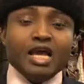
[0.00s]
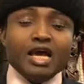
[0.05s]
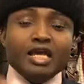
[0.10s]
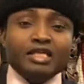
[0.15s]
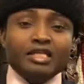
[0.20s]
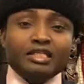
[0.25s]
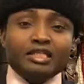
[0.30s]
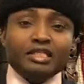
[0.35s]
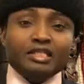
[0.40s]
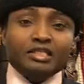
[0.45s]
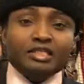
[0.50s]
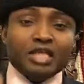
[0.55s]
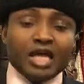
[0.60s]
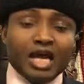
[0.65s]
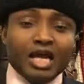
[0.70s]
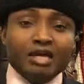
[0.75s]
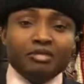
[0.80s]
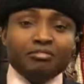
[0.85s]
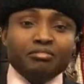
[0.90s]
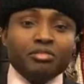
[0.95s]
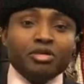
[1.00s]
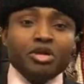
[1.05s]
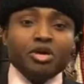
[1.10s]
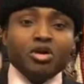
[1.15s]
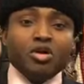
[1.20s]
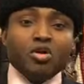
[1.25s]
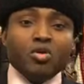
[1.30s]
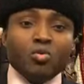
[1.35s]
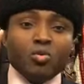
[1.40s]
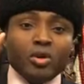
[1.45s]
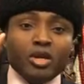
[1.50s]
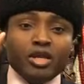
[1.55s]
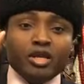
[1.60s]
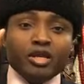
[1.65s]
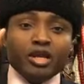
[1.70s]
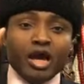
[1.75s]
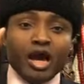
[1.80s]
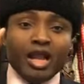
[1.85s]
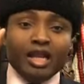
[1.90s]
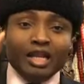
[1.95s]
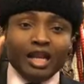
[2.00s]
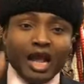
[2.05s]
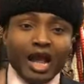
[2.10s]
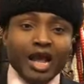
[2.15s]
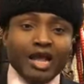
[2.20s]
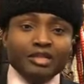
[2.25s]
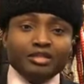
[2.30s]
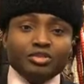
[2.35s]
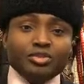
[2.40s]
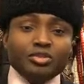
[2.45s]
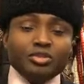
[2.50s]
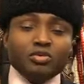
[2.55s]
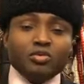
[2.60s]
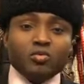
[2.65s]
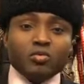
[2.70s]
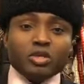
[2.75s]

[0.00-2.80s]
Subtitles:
And it is time we align,